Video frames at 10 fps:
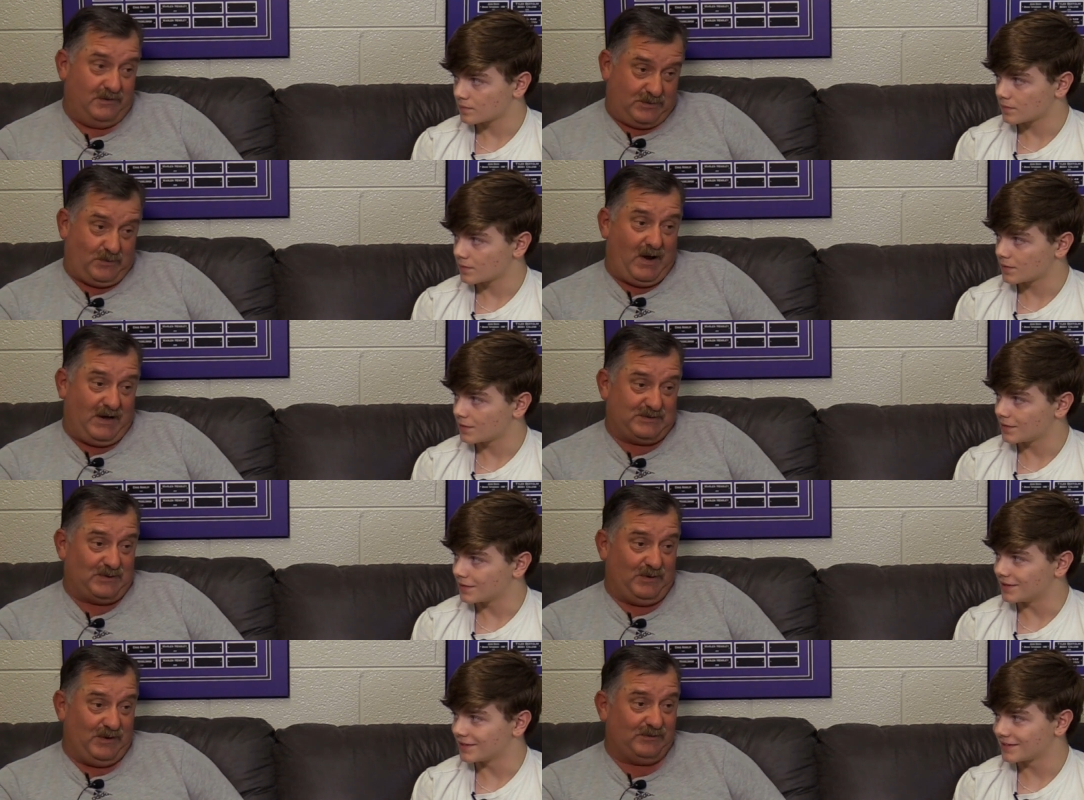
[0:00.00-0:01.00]
Speaker 1: twice
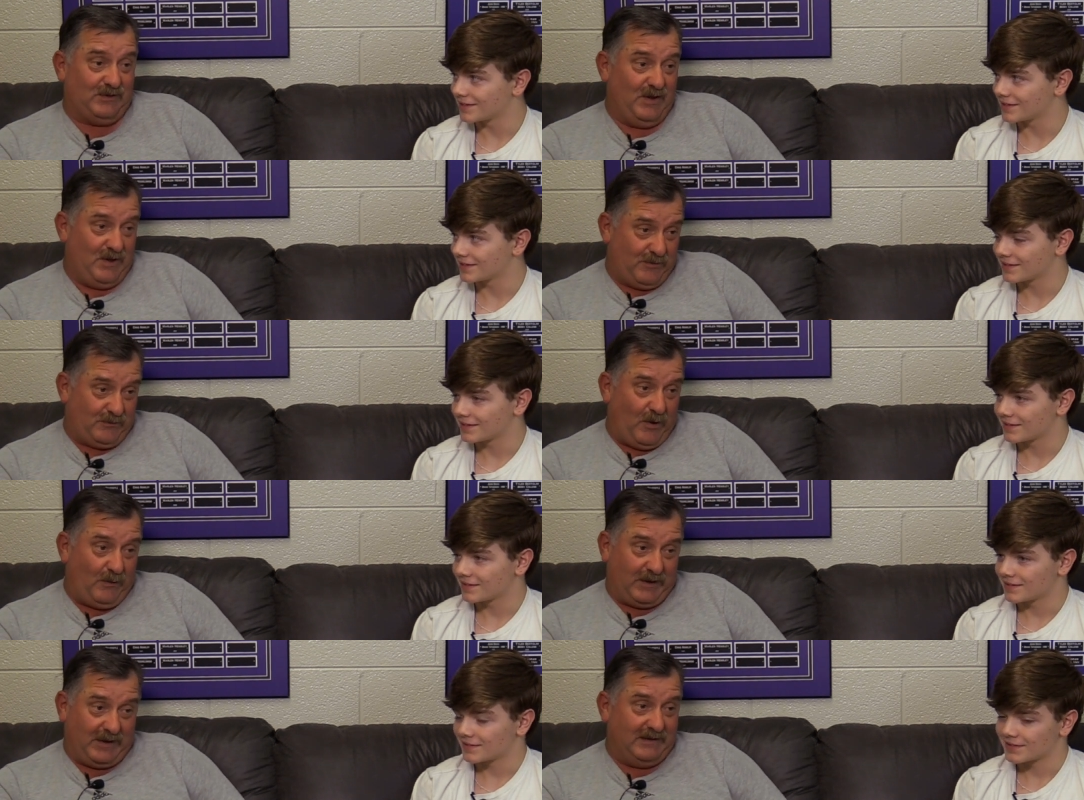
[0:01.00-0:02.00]
on us
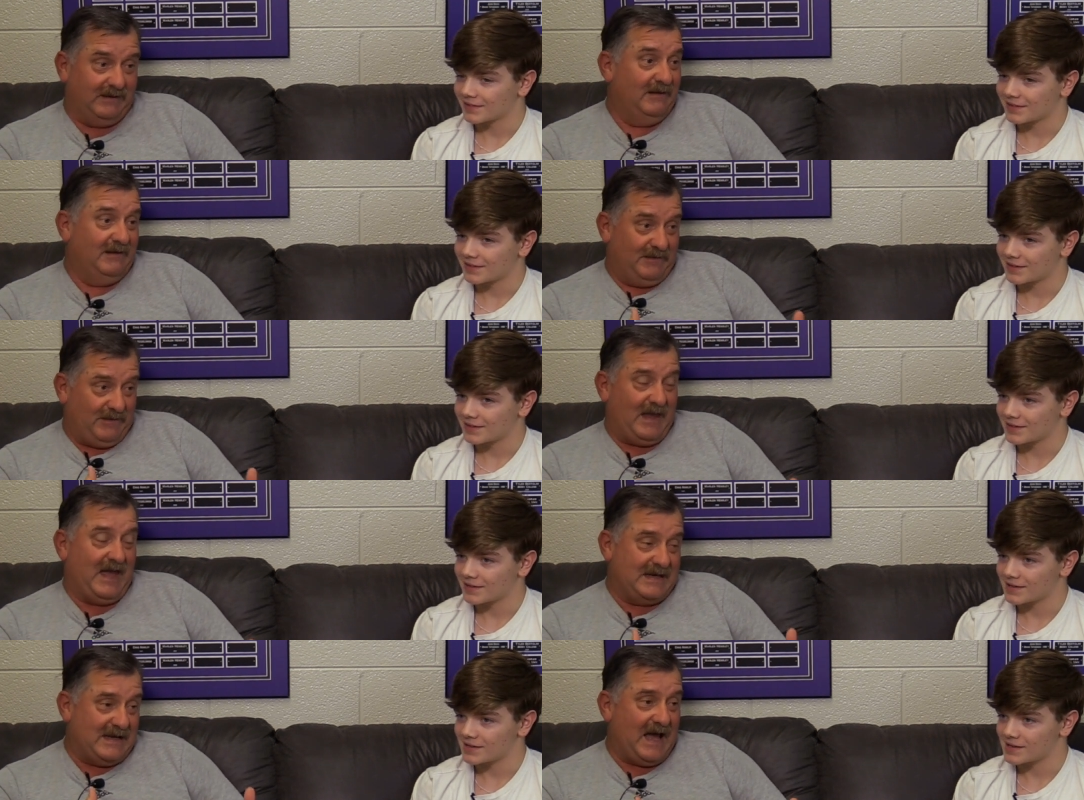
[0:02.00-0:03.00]
throwing it. They
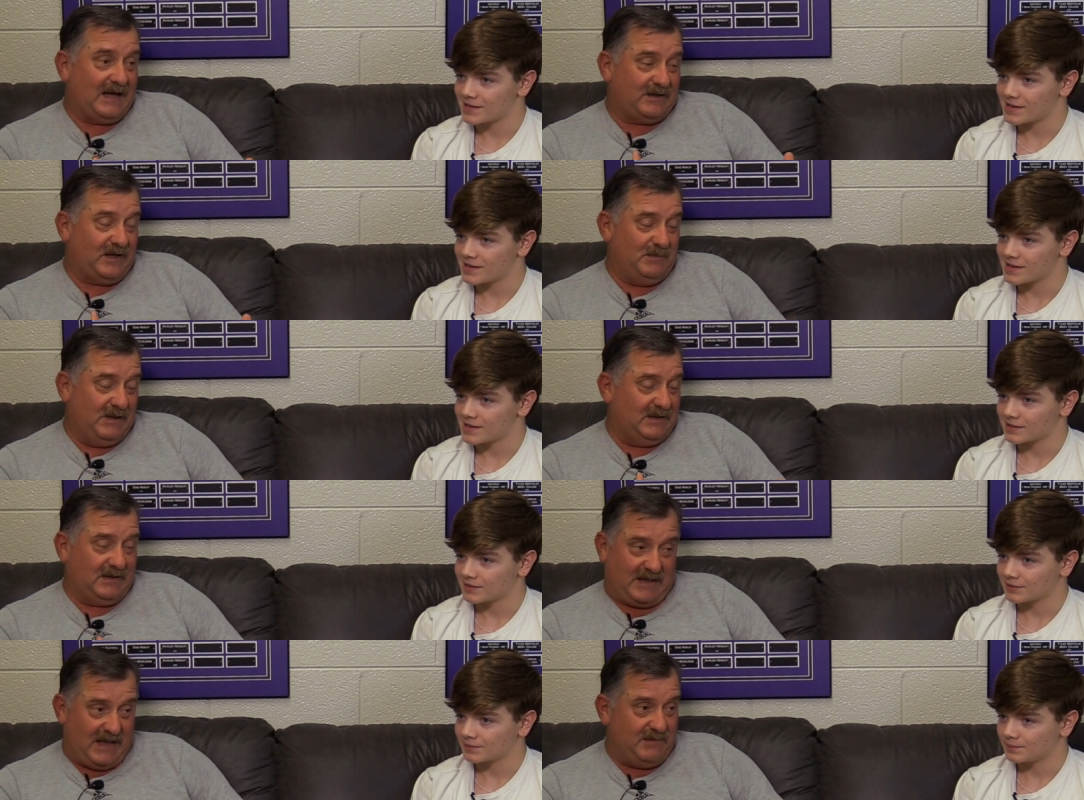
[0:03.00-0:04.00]
had not come into the
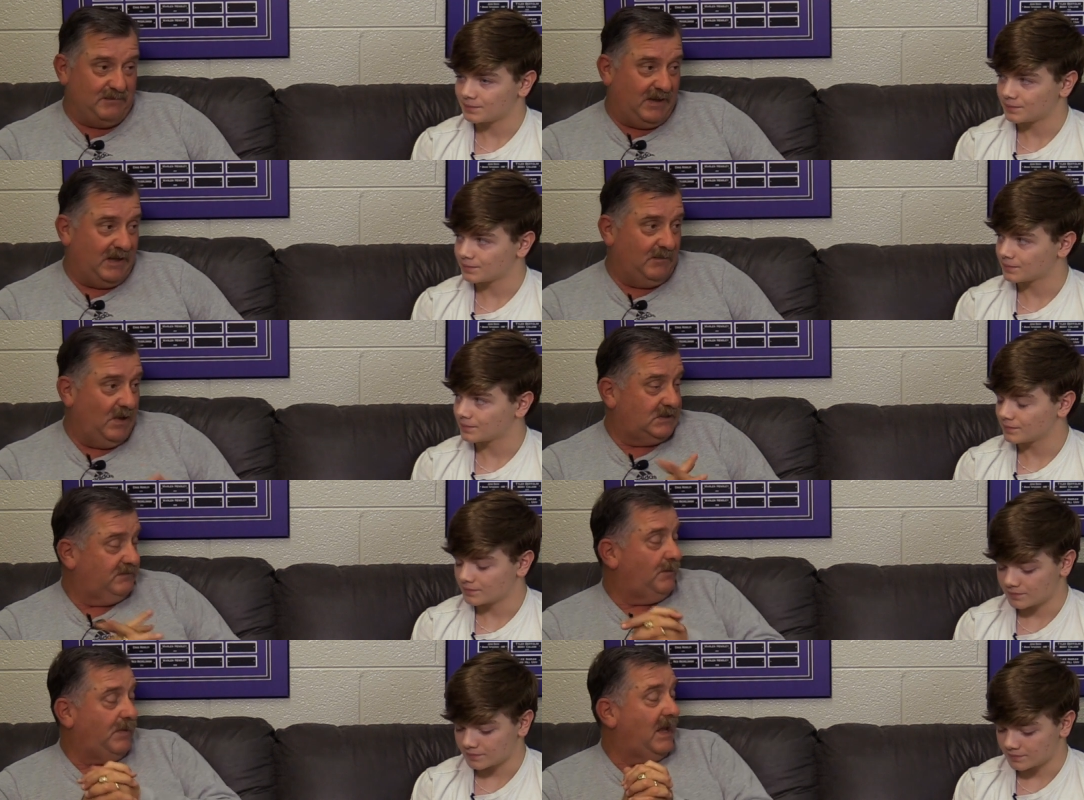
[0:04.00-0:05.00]
game being much of
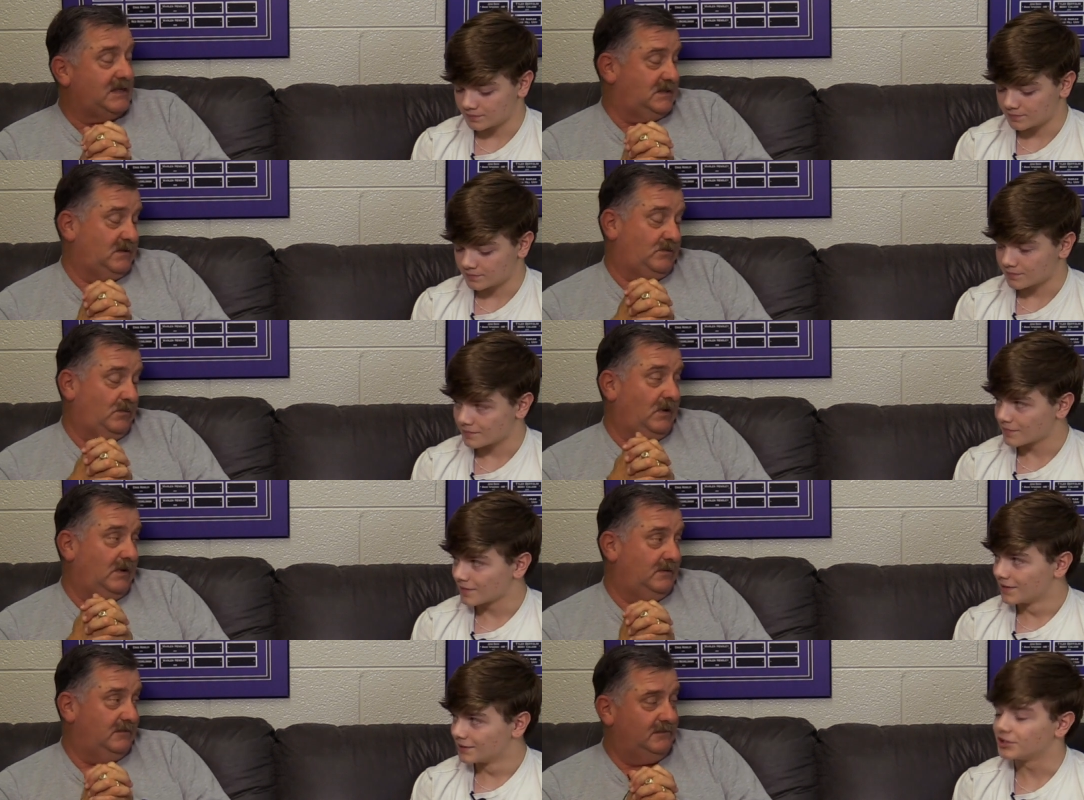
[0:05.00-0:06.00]
a passing threat.
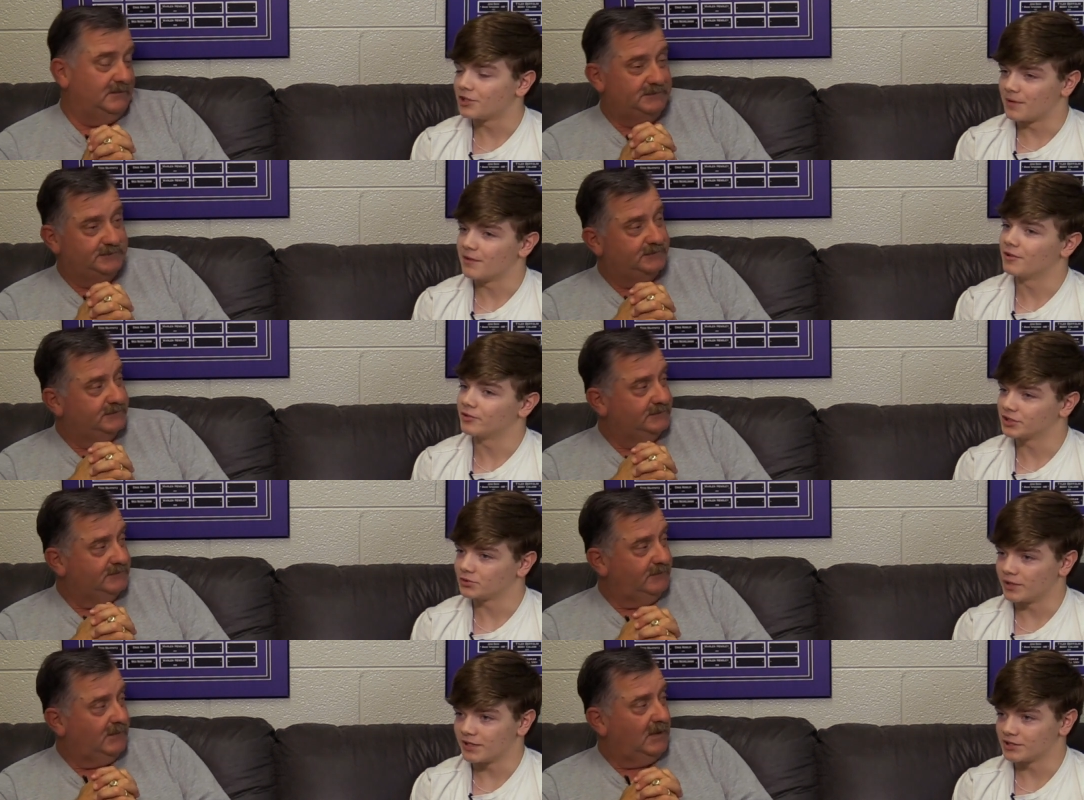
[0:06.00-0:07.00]
Speaker 2: So your main focus this
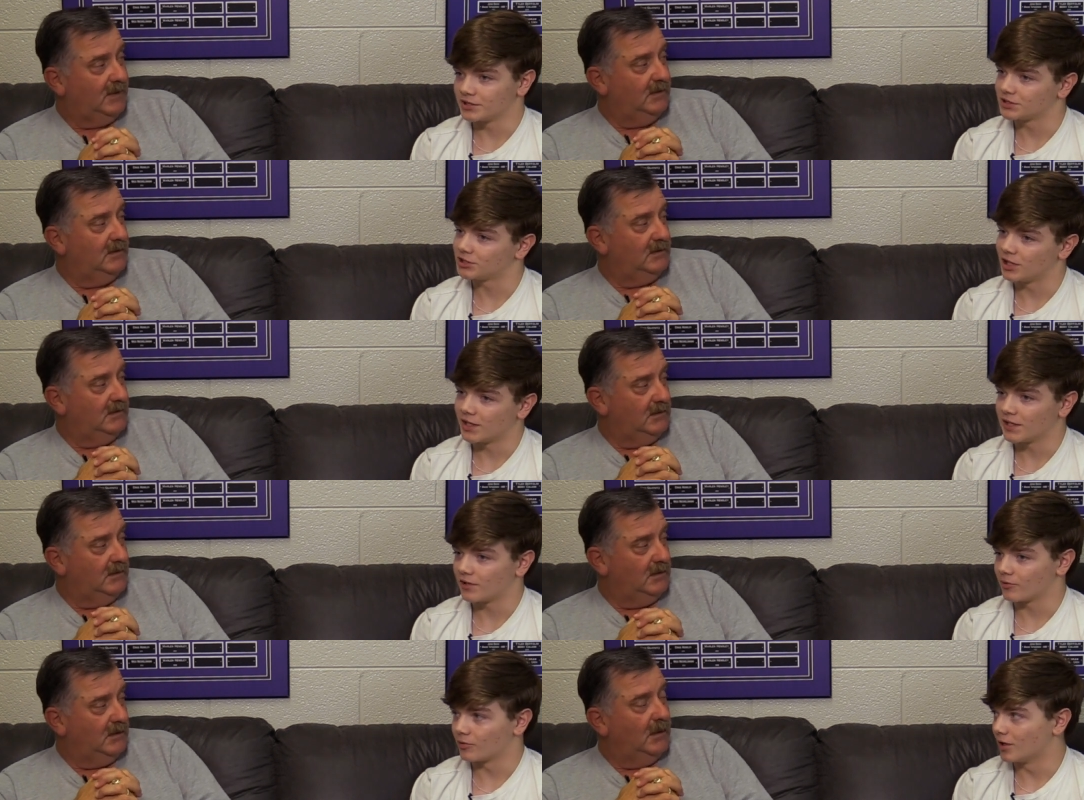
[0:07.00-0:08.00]
week is just shutting down
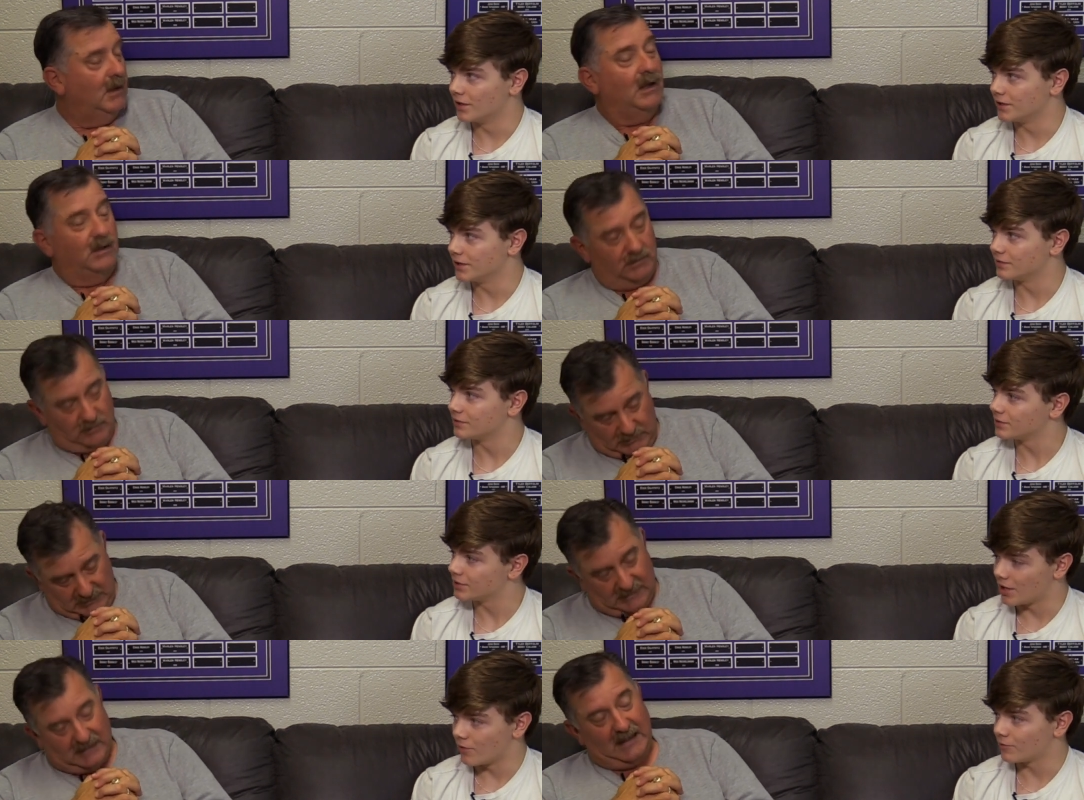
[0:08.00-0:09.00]
the run and
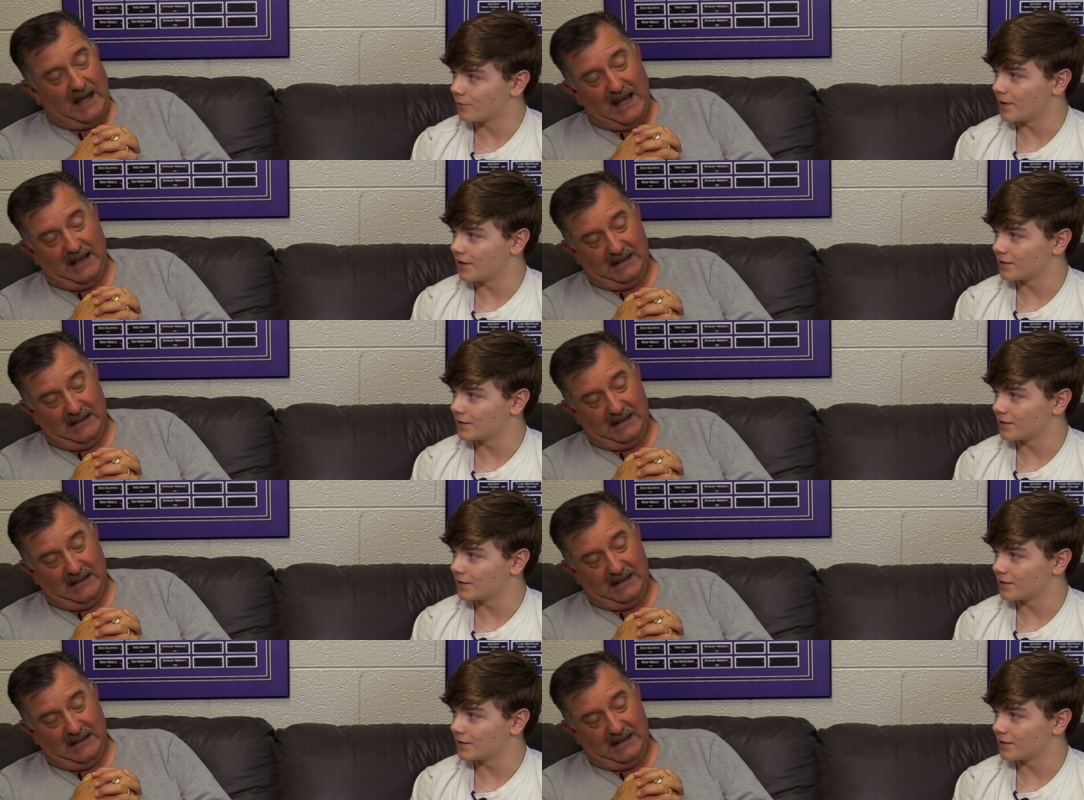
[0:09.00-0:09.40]
then
Speaker 1: going. Yeah,